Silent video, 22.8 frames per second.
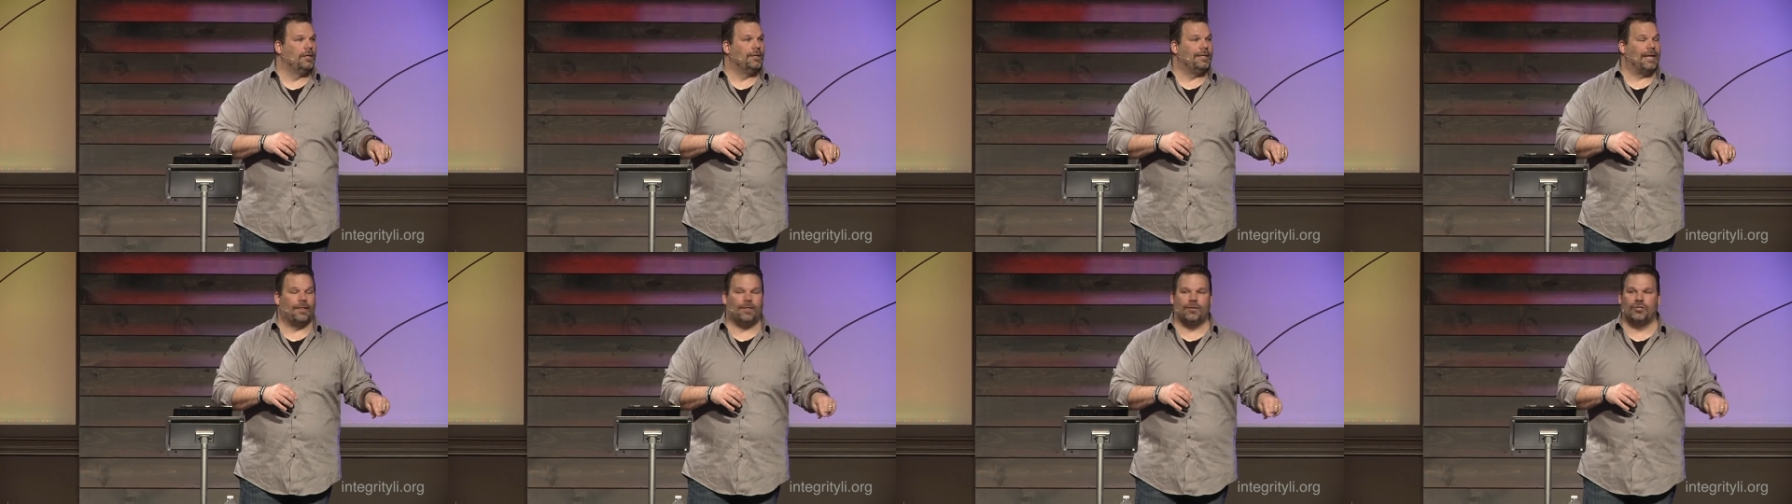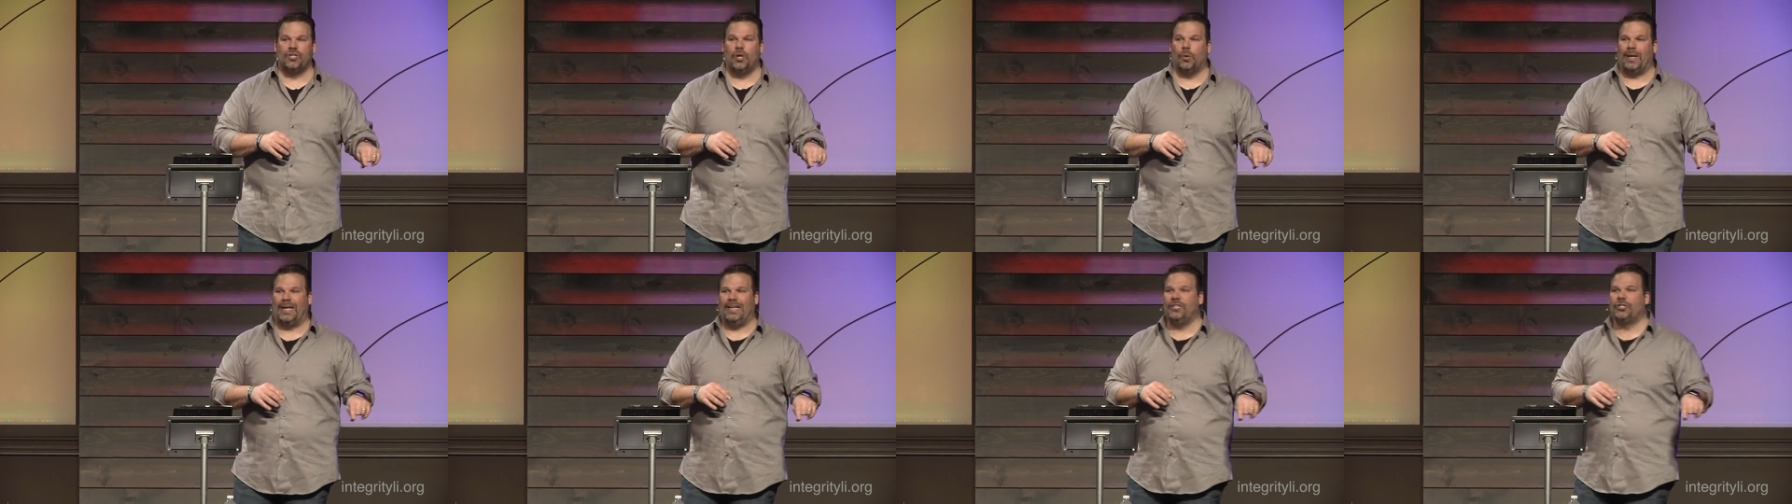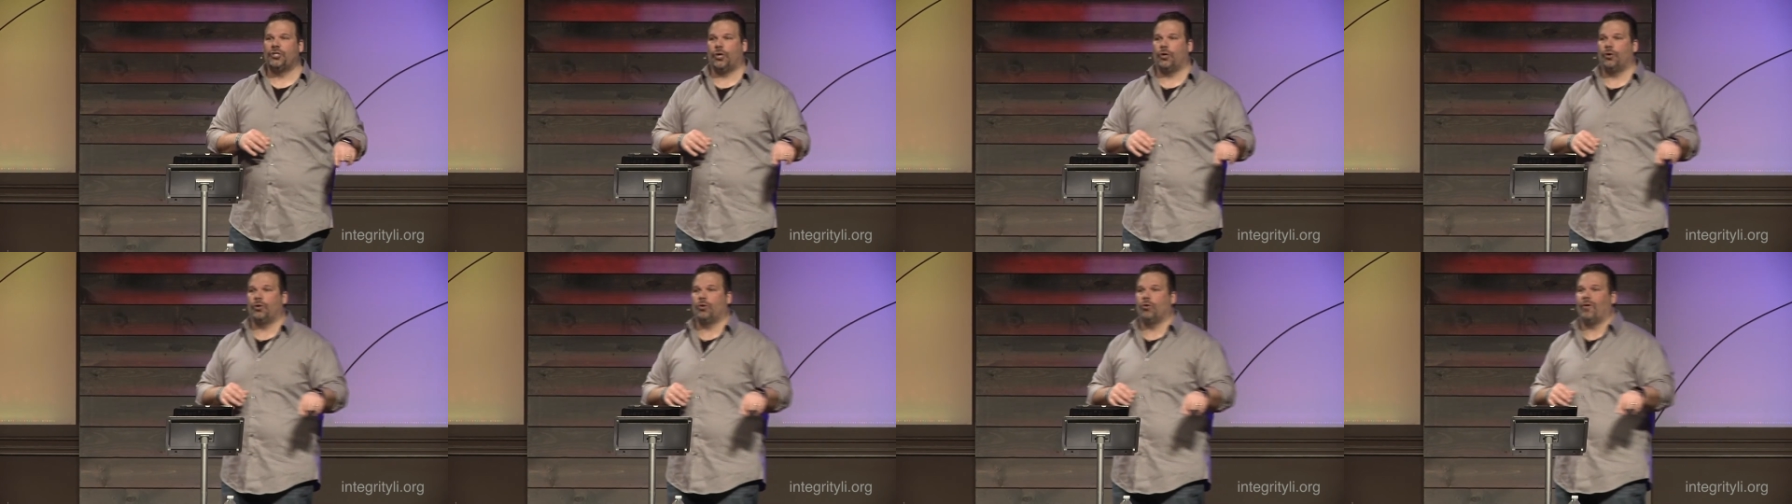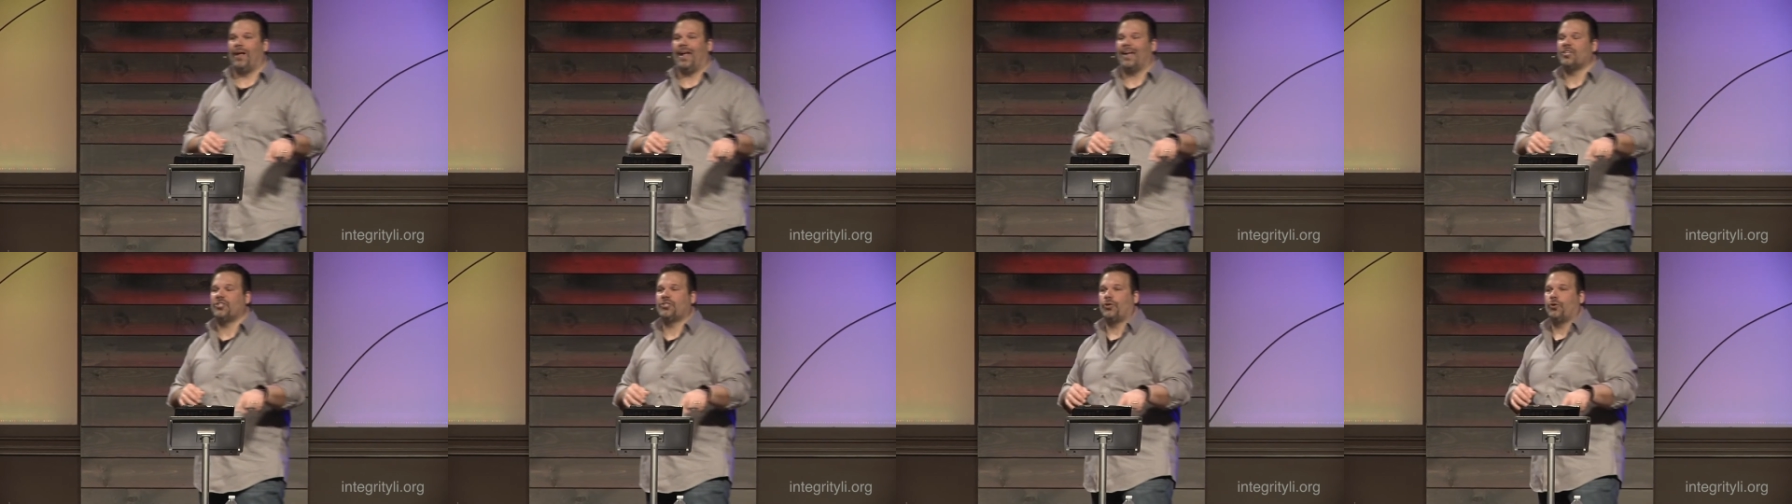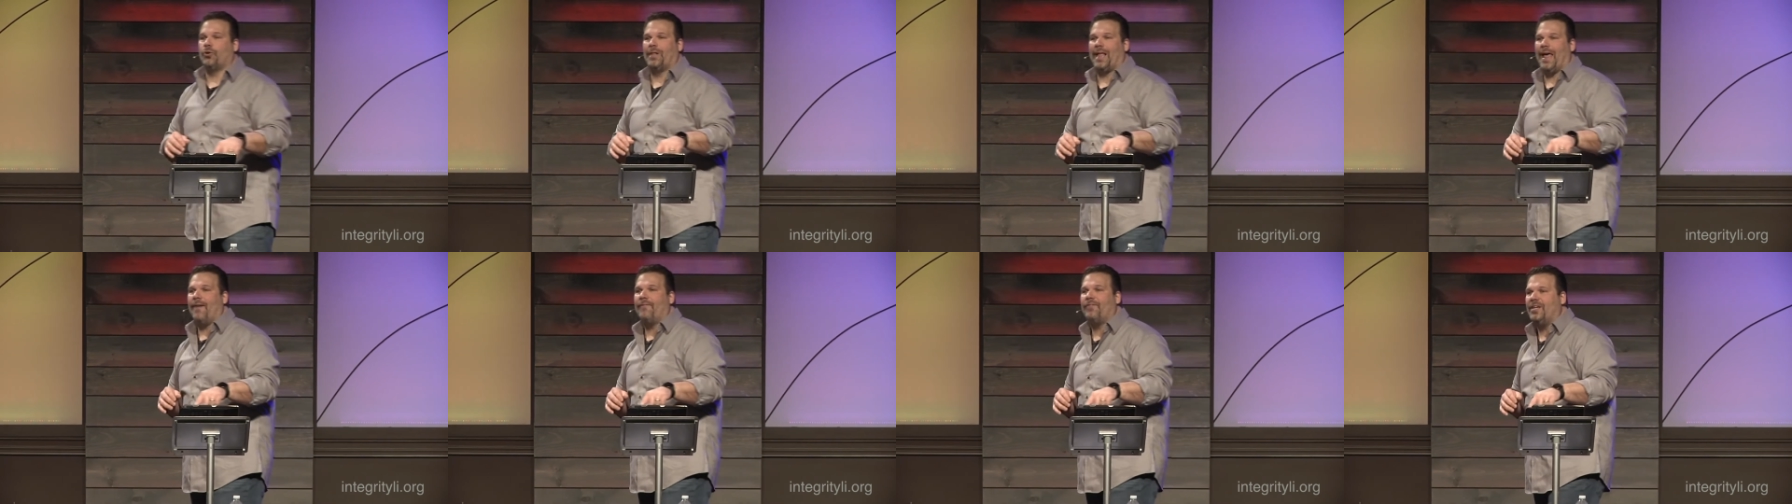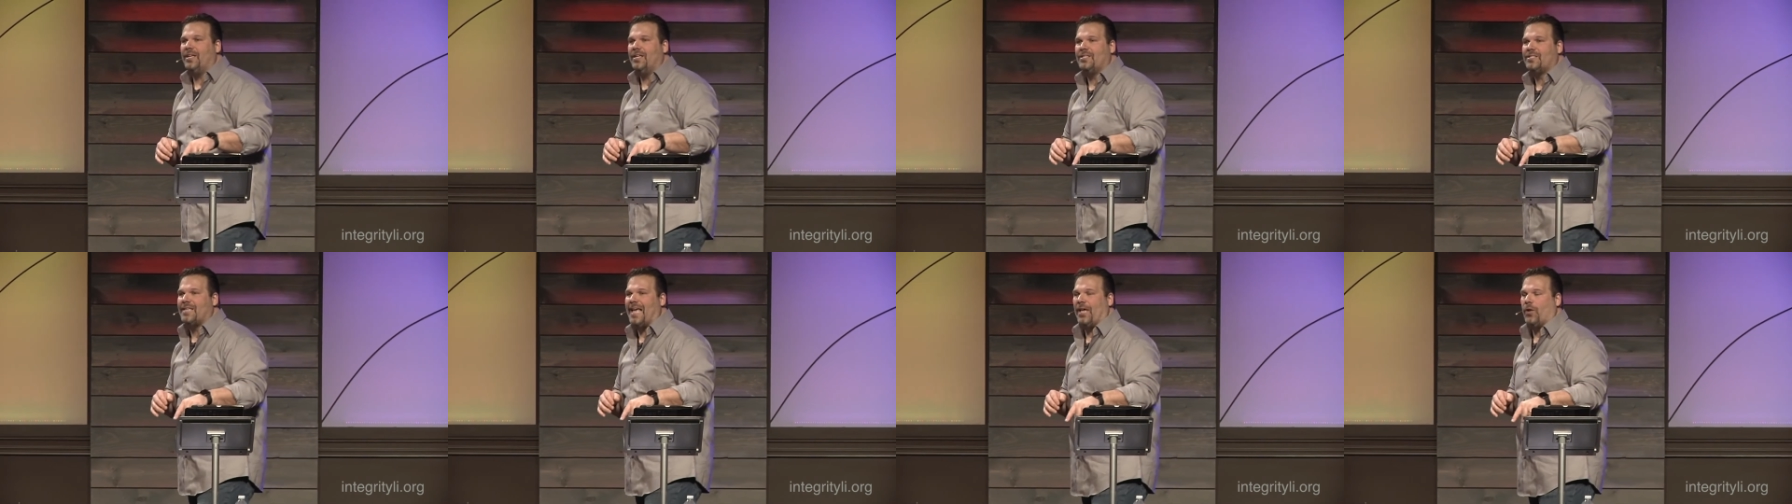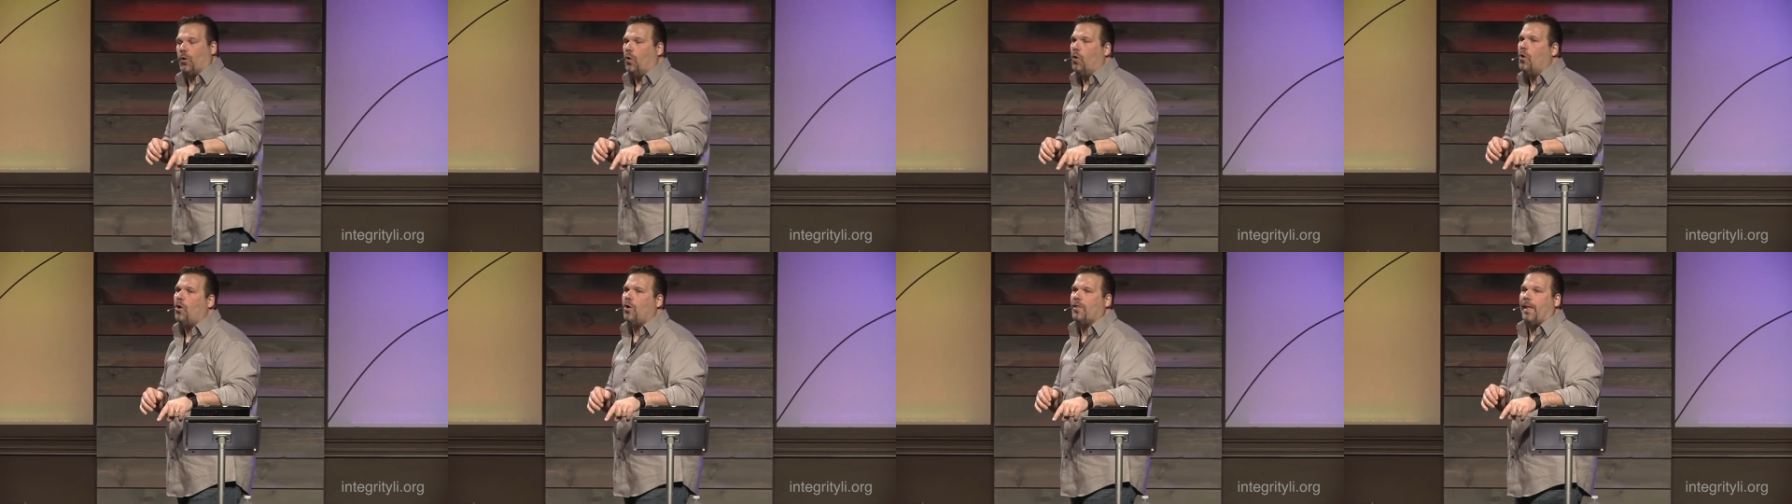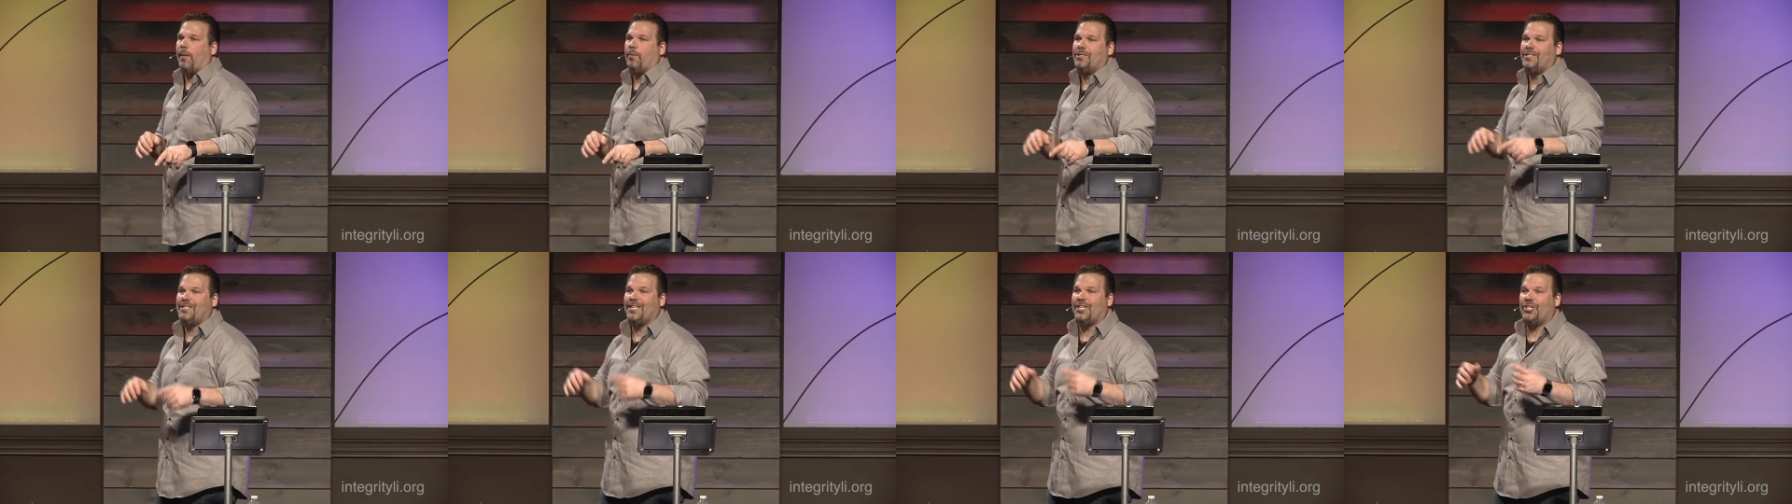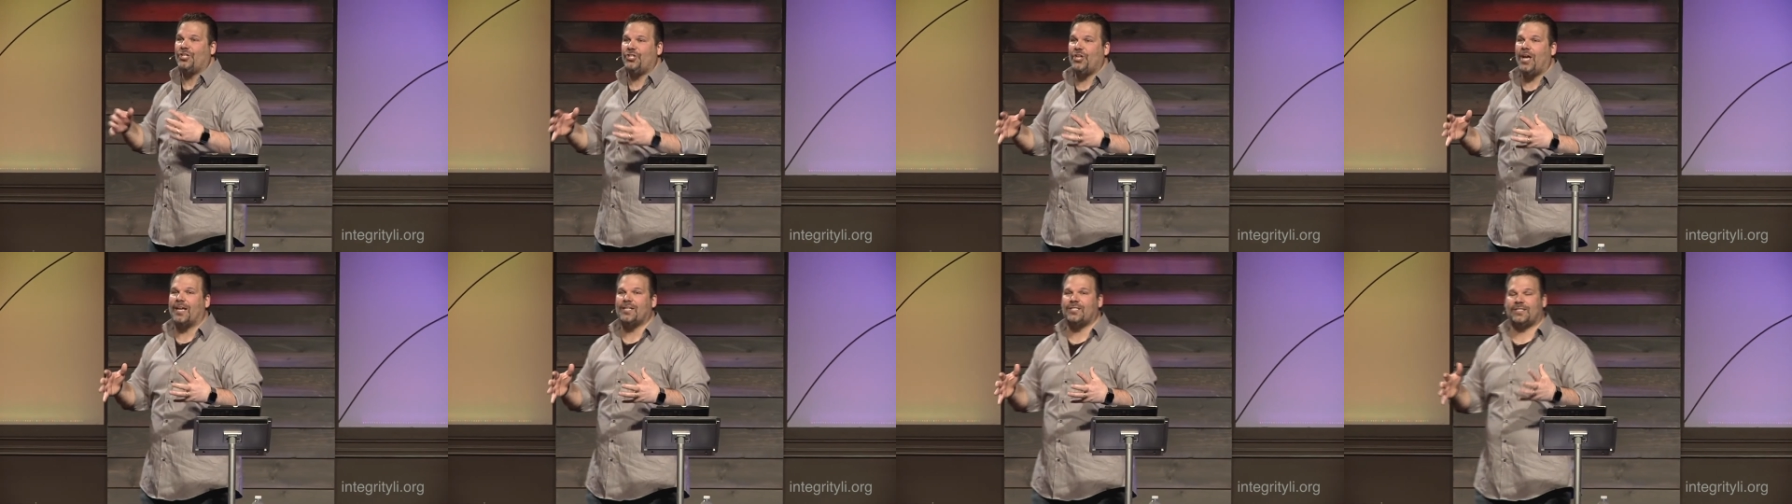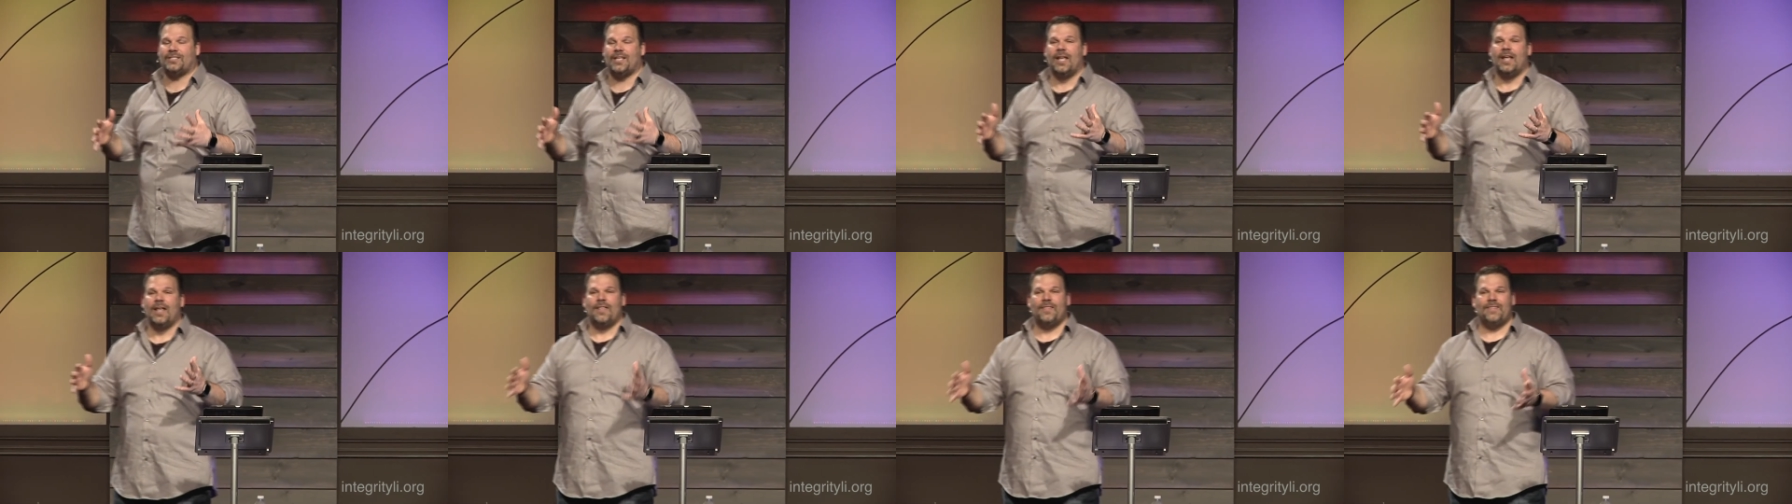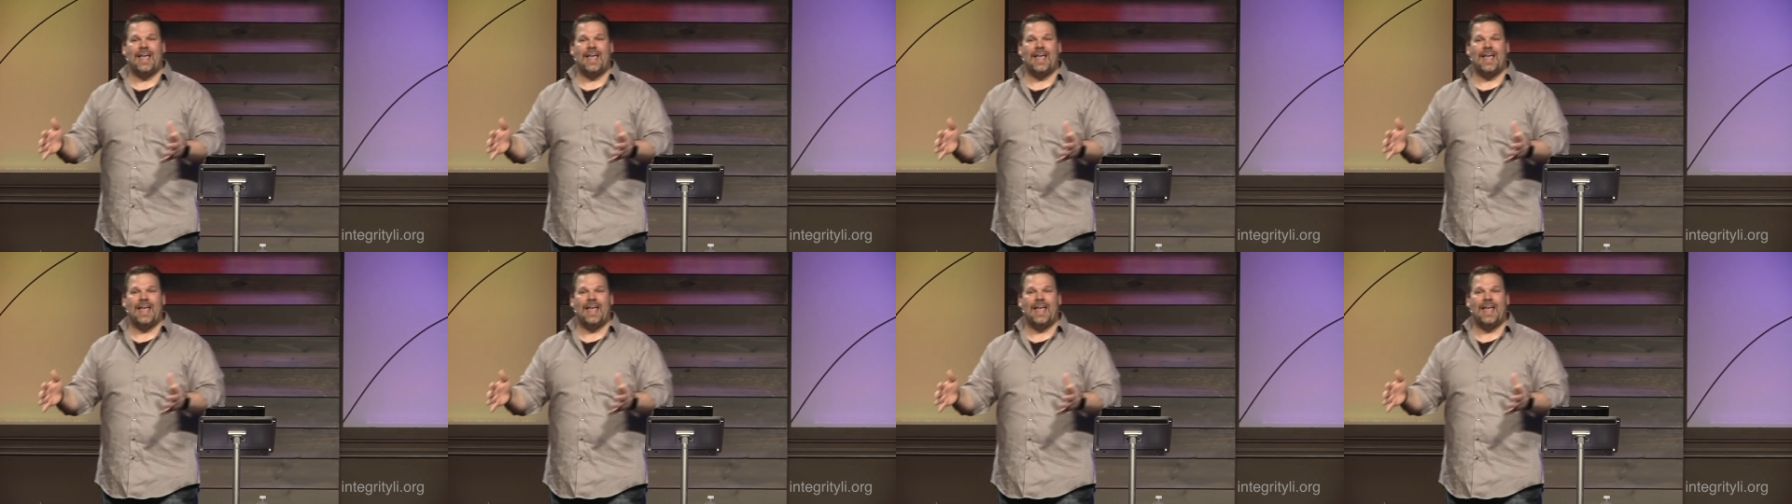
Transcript: Now, there's no internal or external evidence at all that would suggest